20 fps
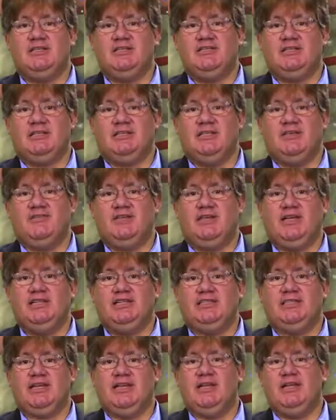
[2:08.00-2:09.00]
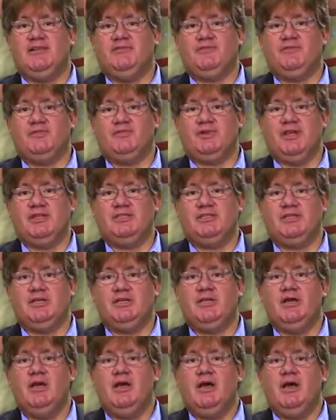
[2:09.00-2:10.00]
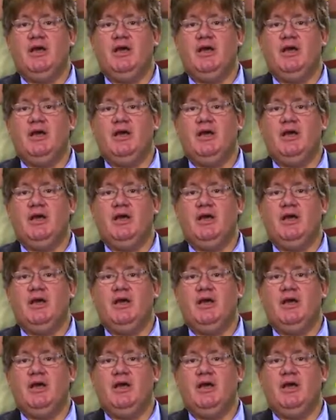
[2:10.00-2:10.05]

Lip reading: to significant skin infiltration